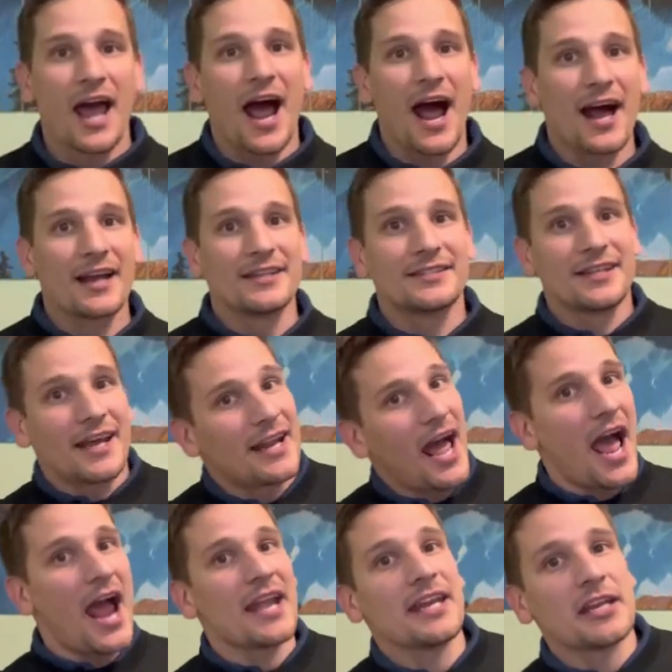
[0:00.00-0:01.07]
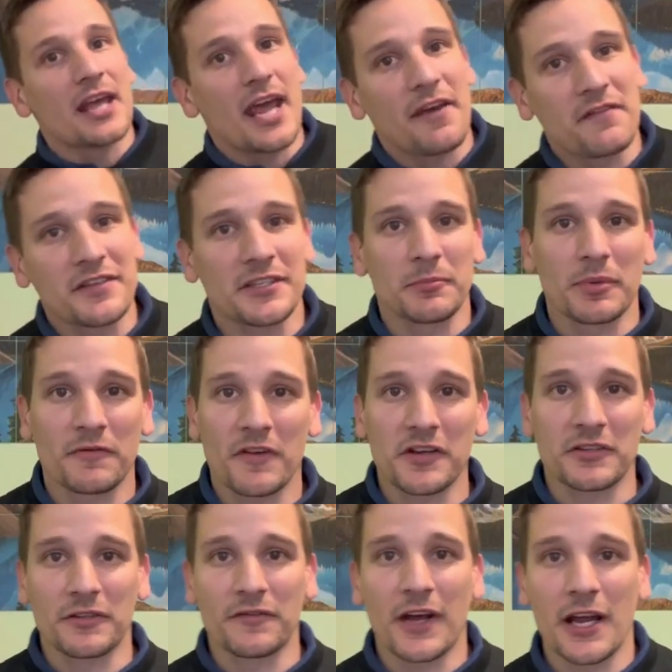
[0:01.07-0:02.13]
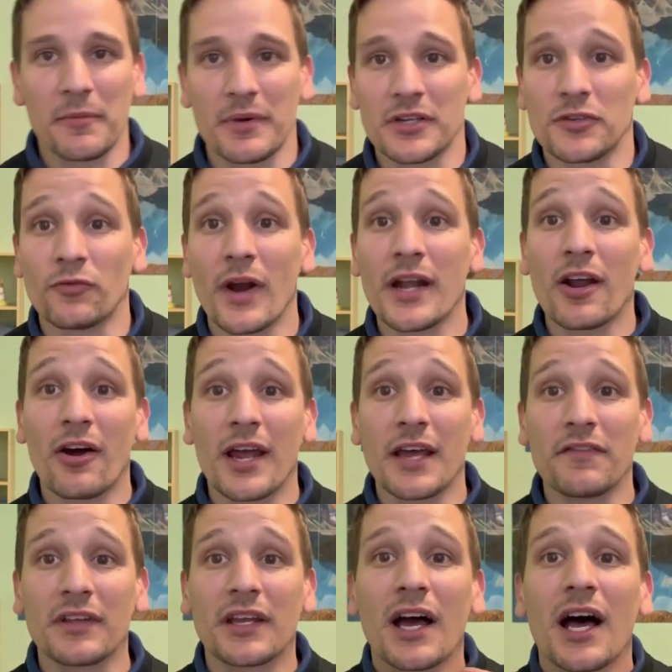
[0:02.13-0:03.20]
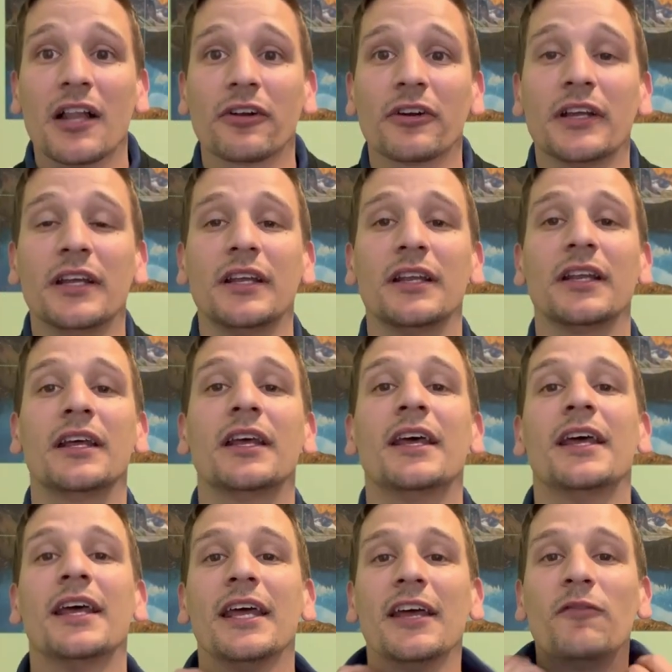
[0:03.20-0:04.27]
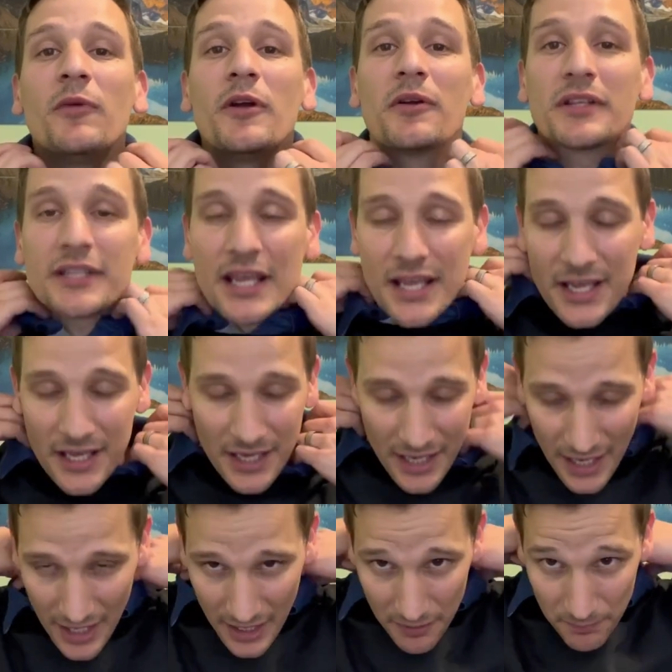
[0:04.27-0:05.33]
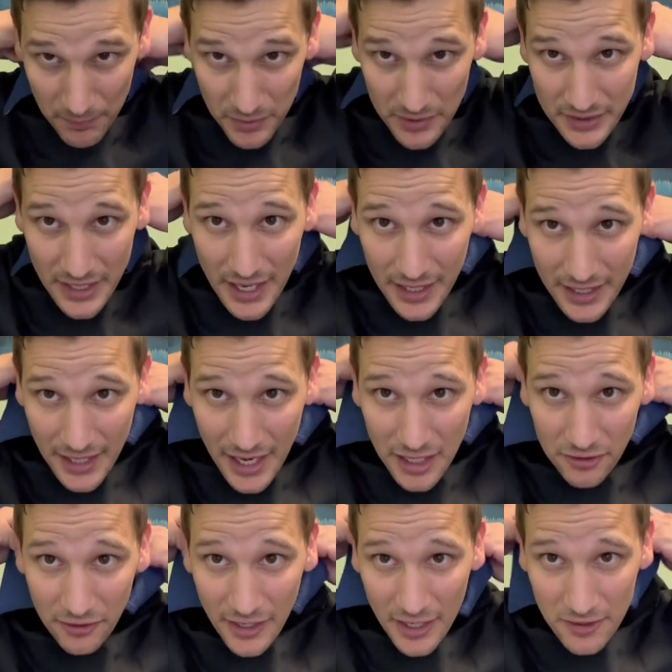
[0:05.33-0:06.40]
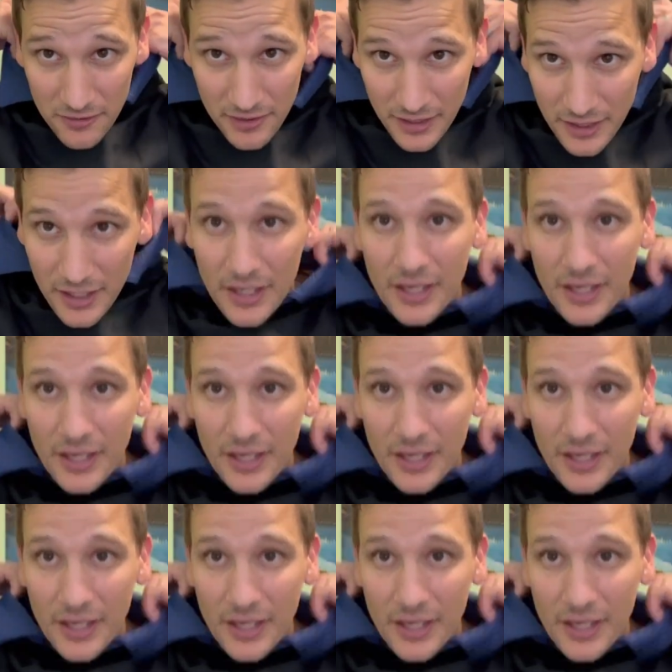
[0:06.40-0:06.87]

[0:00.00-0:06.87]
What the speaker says: I said I need to have this in a professional environment. Right now I have the collar in. If we were to take it and put that collar out,